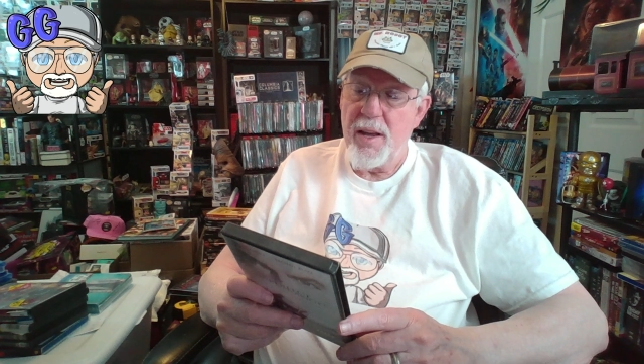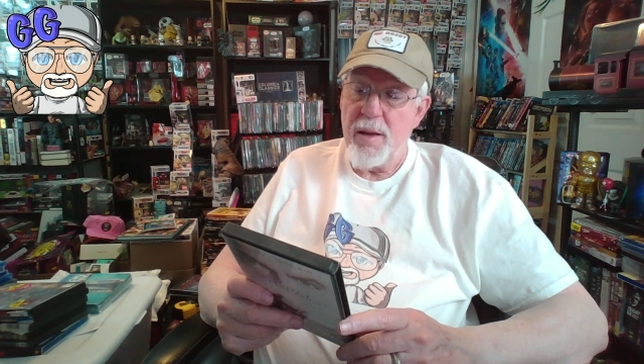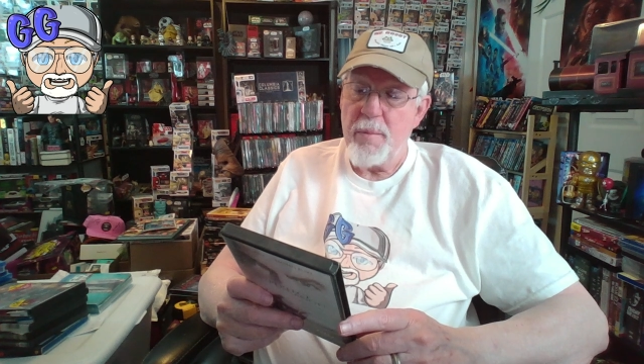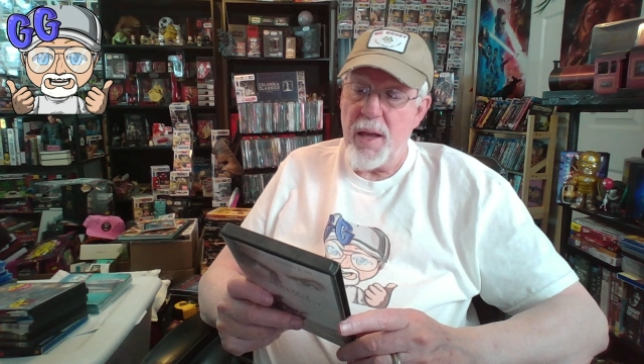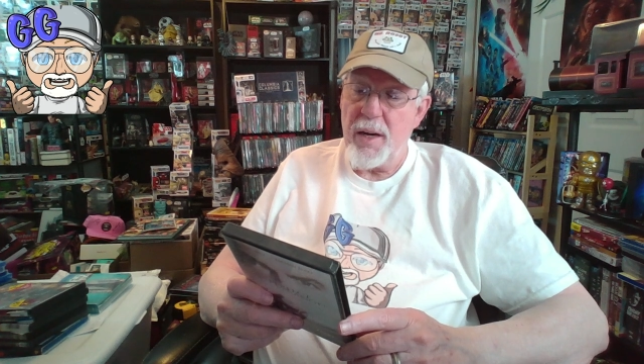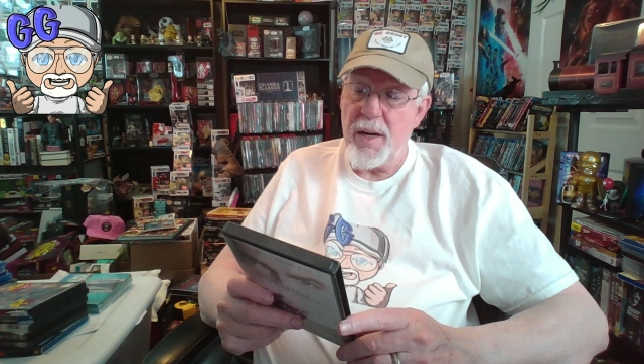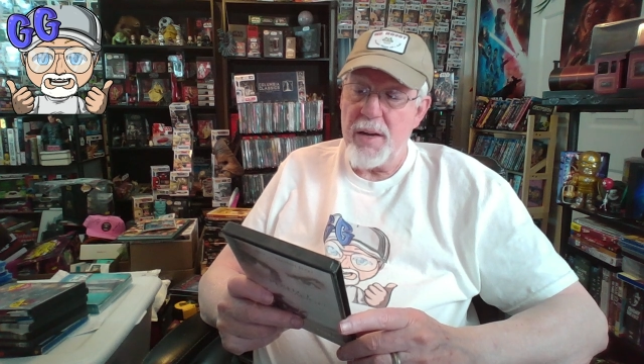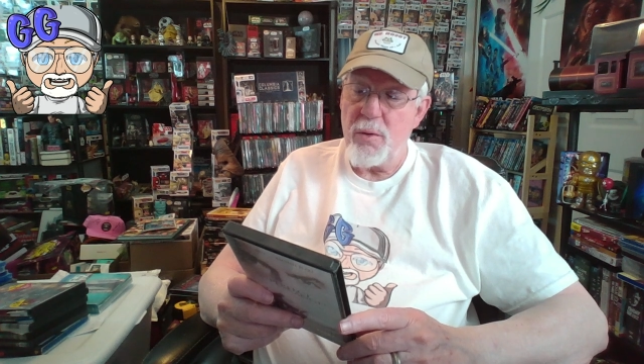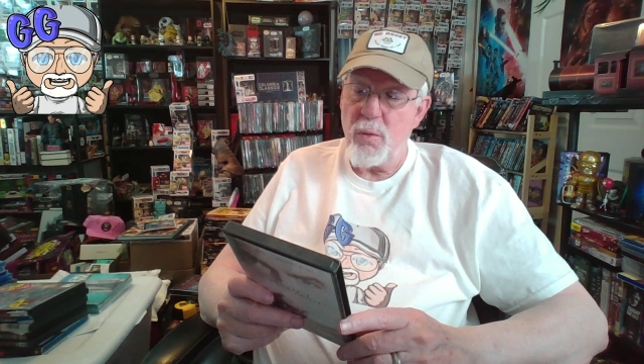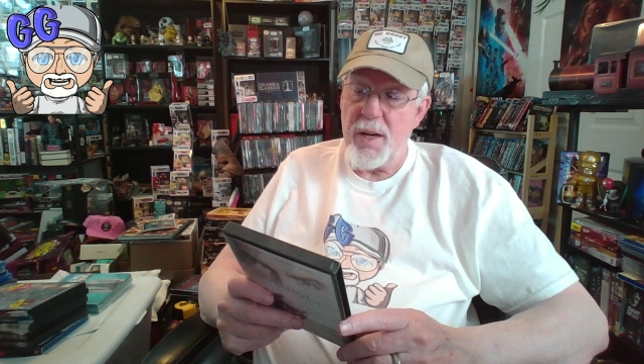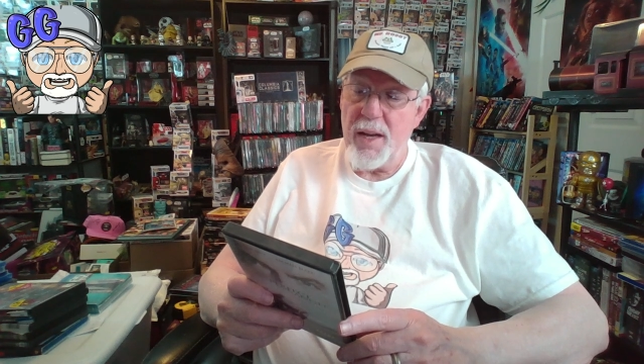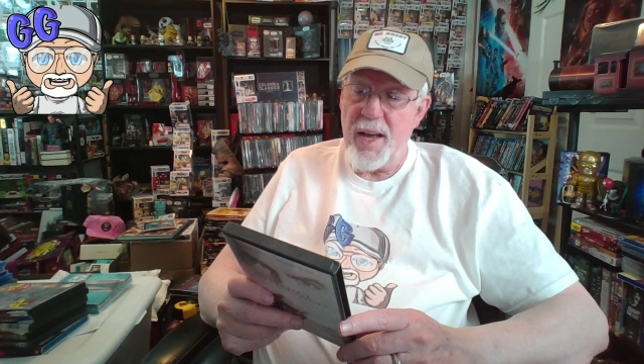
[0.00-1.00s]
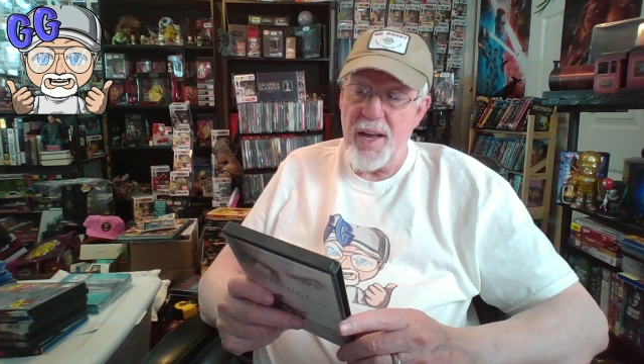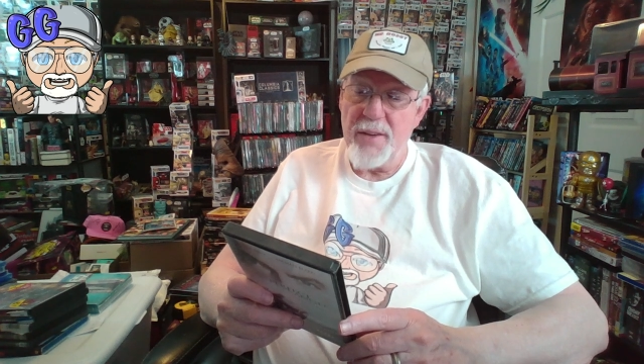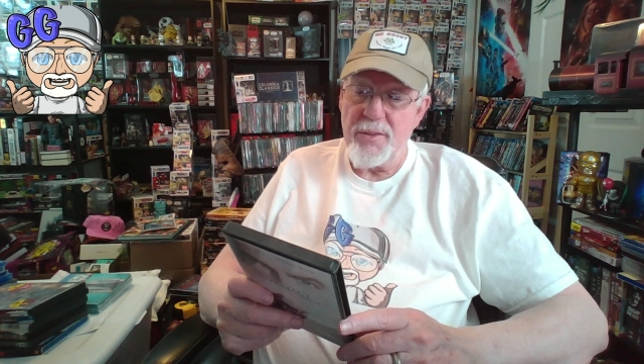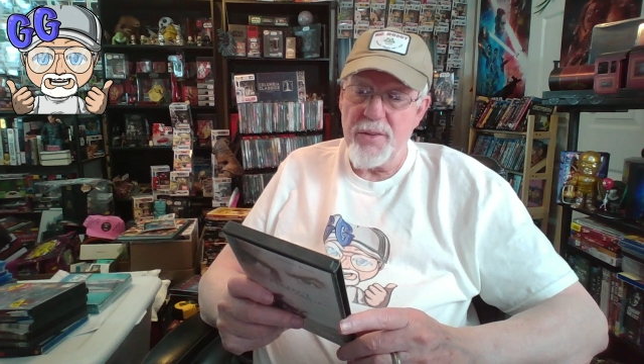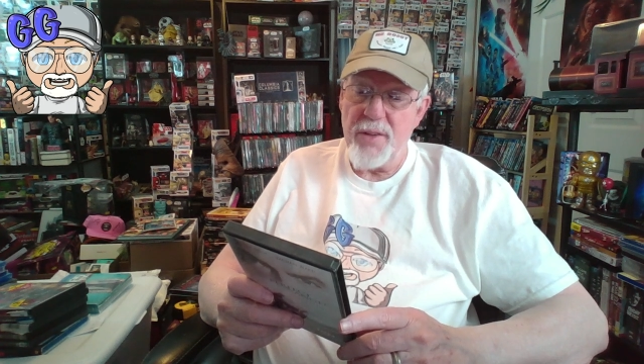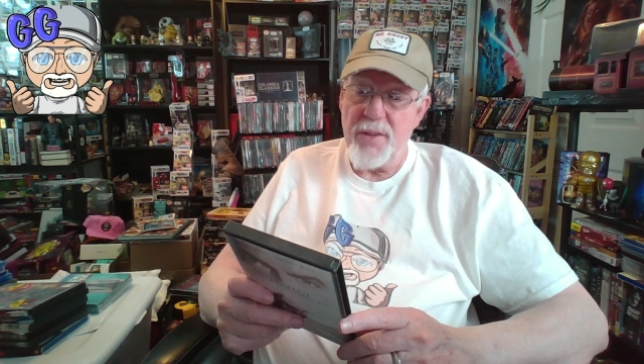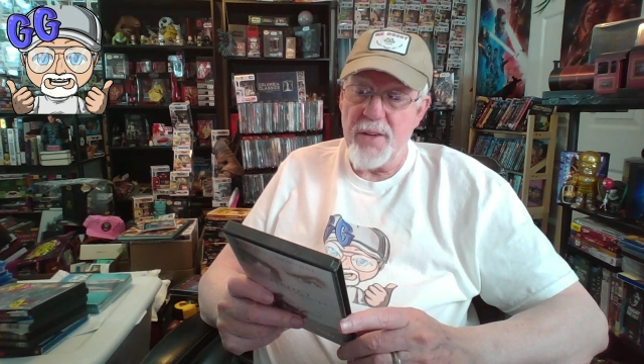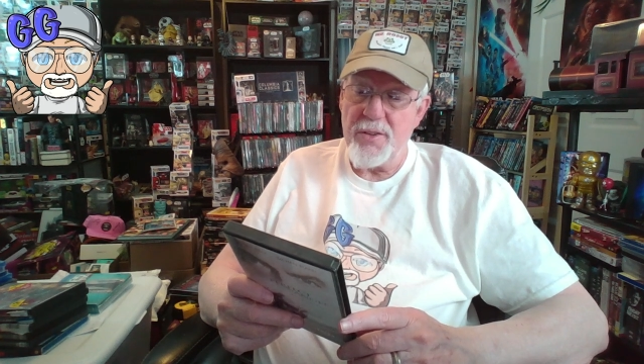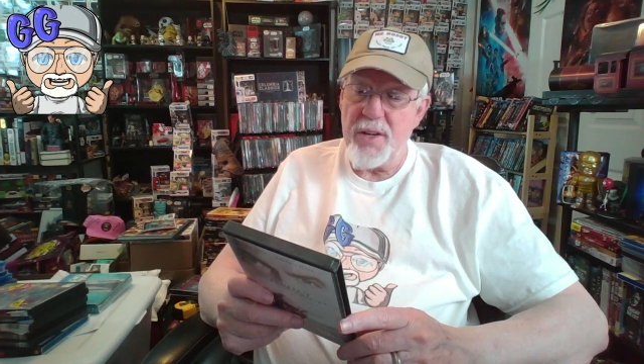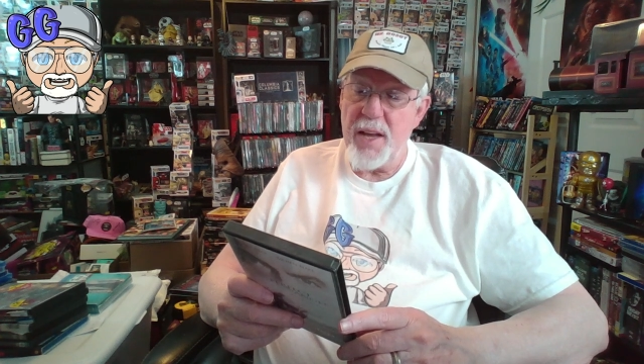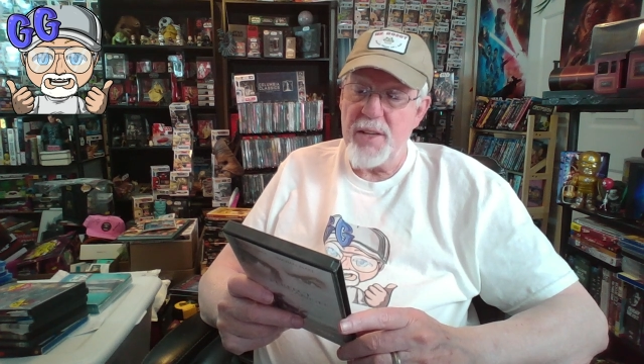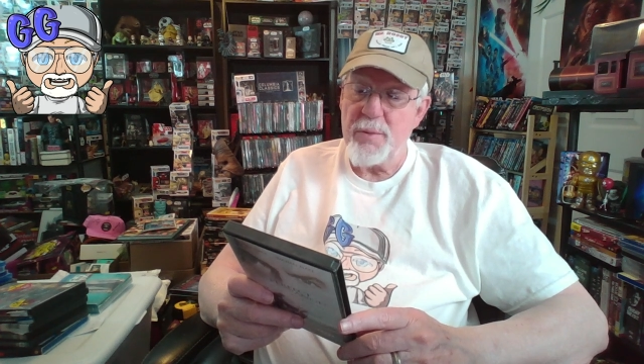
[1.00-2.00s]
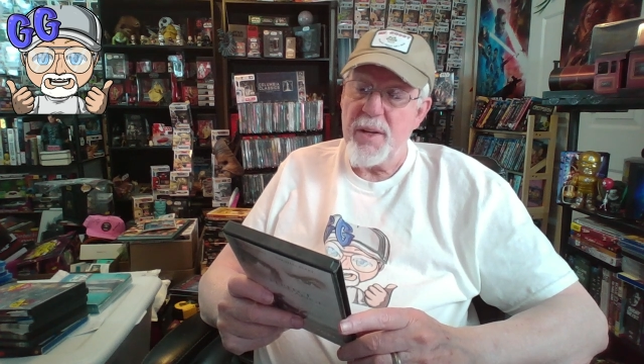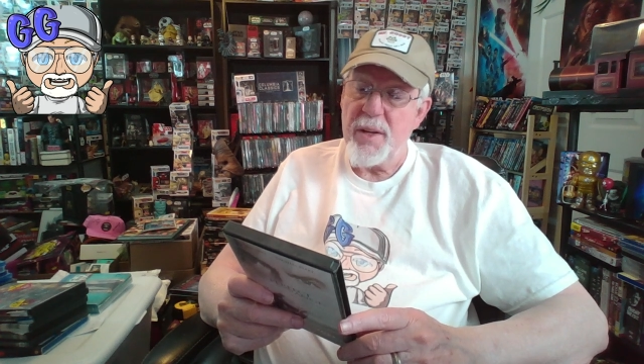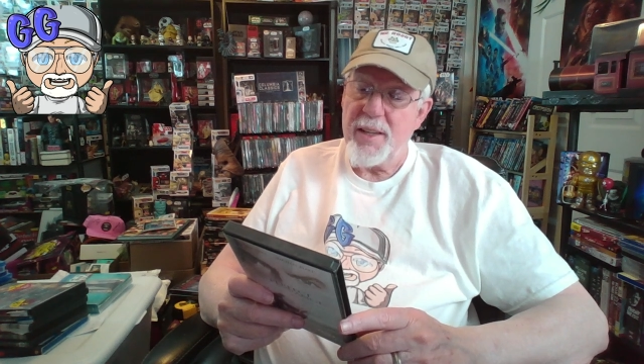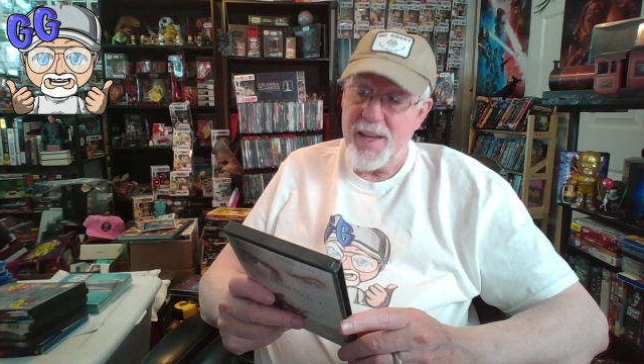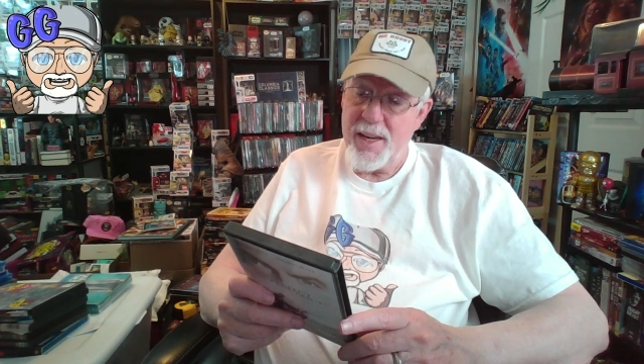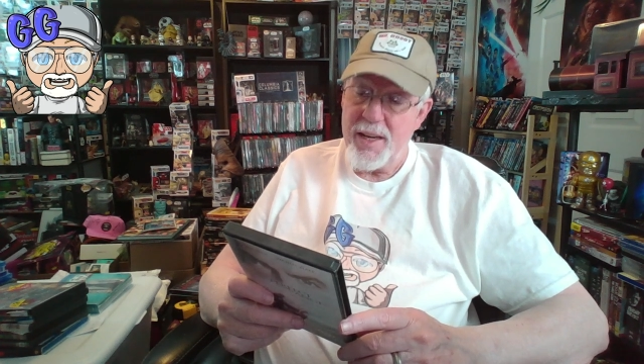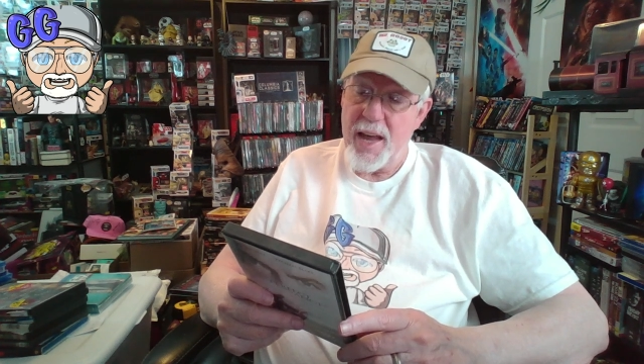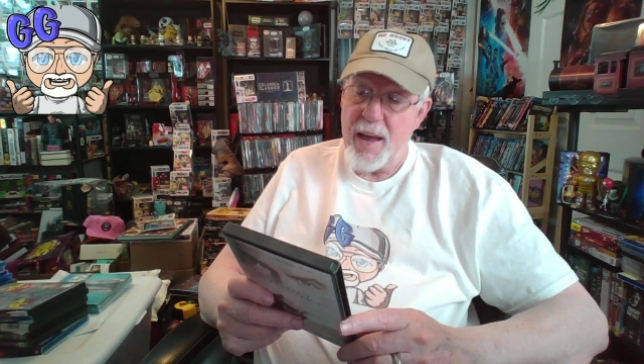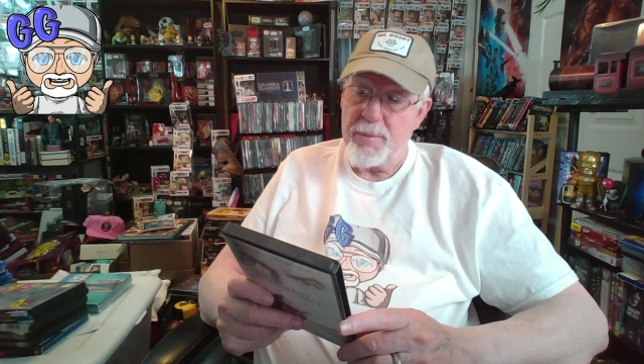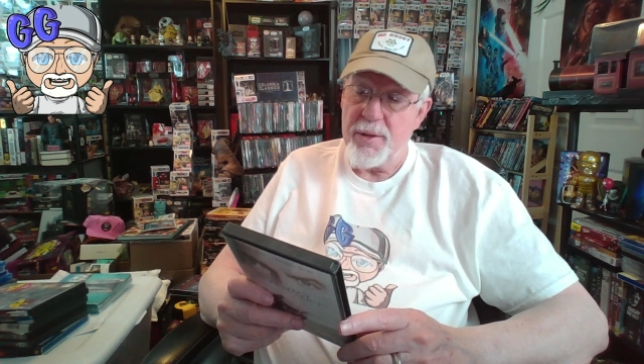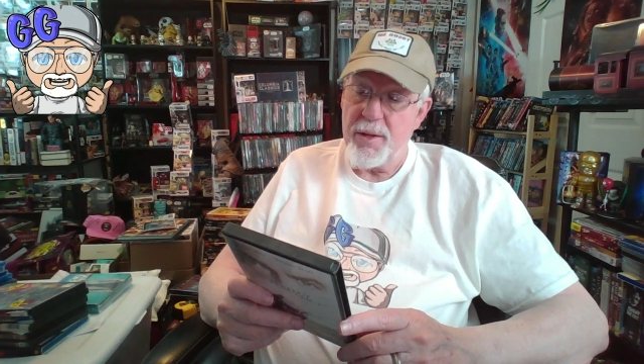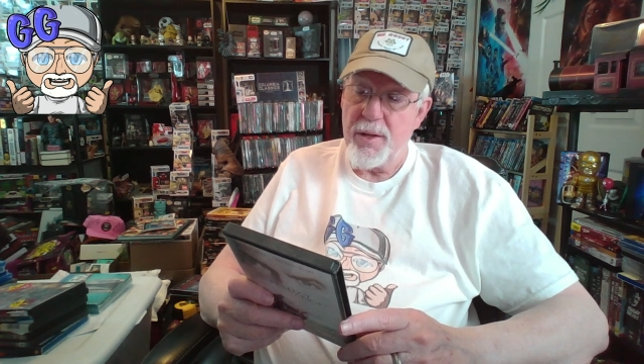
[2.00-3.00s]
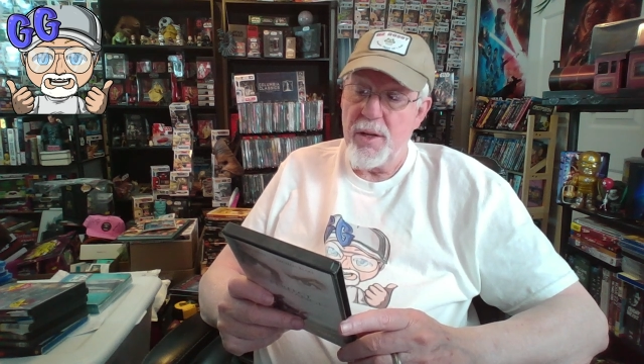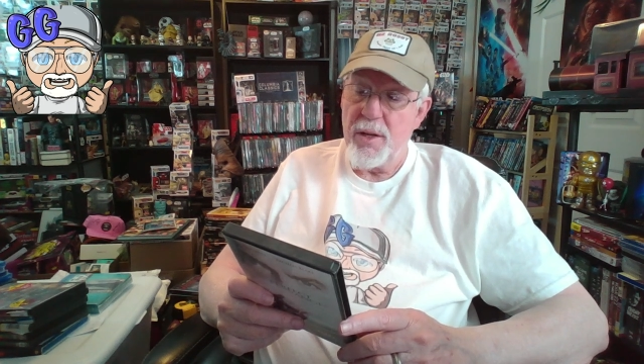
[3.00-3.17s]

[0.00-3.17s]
Melanie realizes that she has been kidnapped.